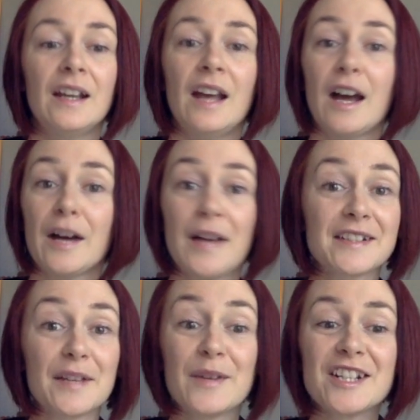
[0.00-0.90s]

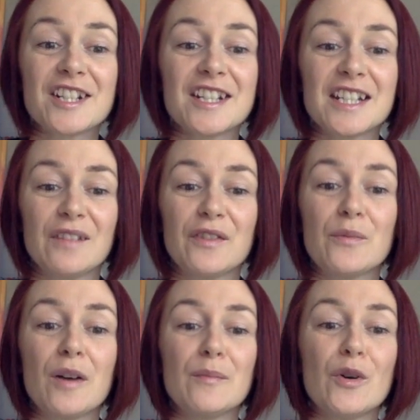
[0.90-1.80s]
As I mentioned, if you
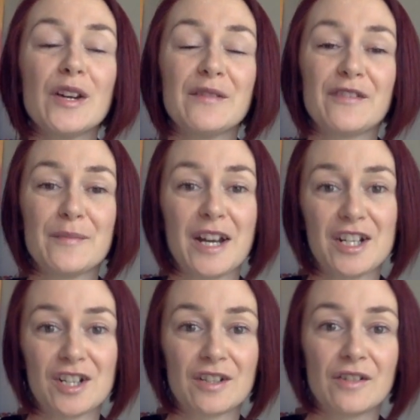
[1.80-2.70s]
want more
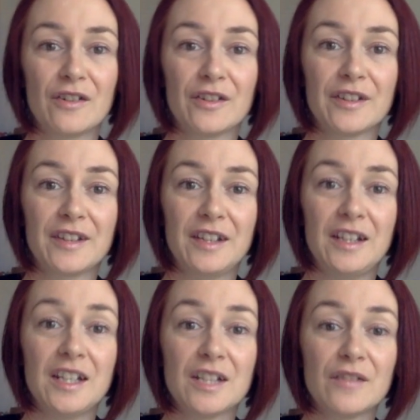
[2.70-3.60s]
information on the
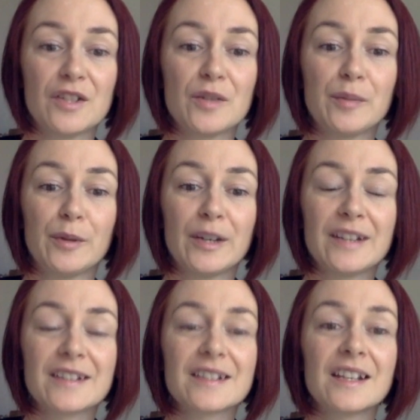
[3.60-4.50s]
individual
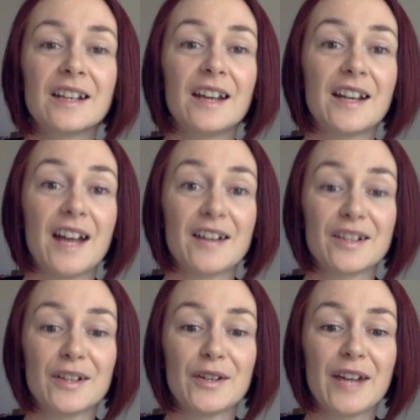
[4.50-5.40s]
points and how
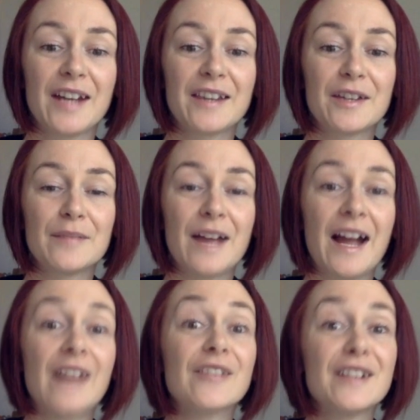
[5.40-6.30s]
to locate them, I
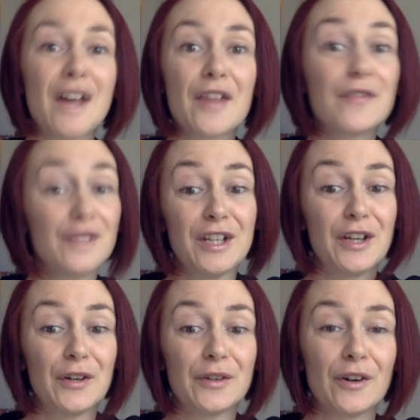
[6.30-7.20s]
have another
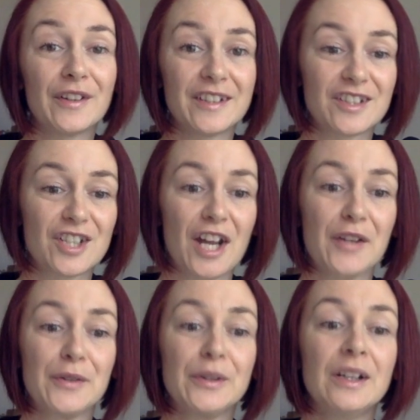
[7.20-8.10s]
video on this
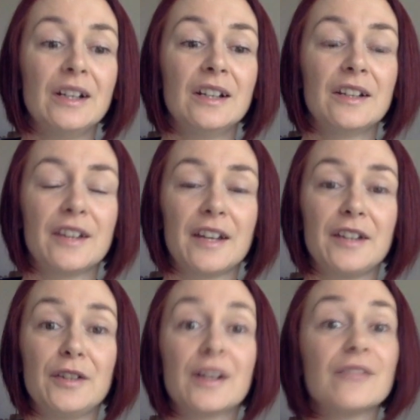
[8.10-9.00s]
channel that
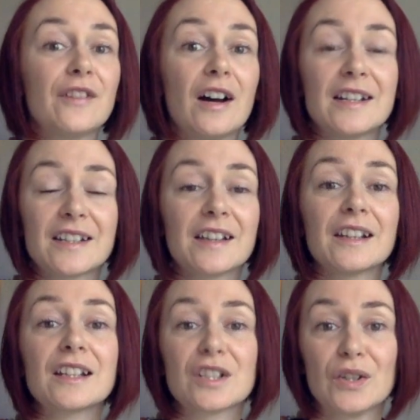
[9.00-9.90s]
you can find the
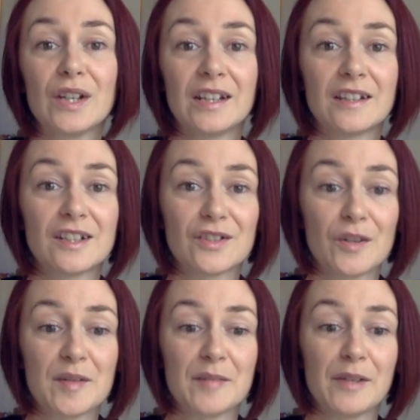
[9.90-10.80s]
link to in the
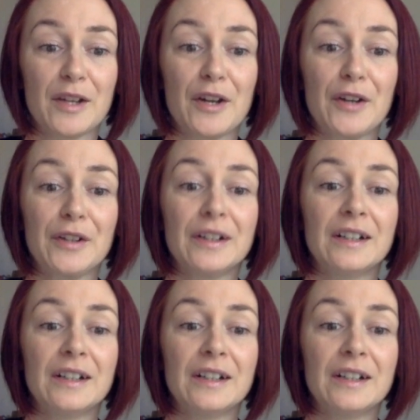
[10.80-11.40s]
description below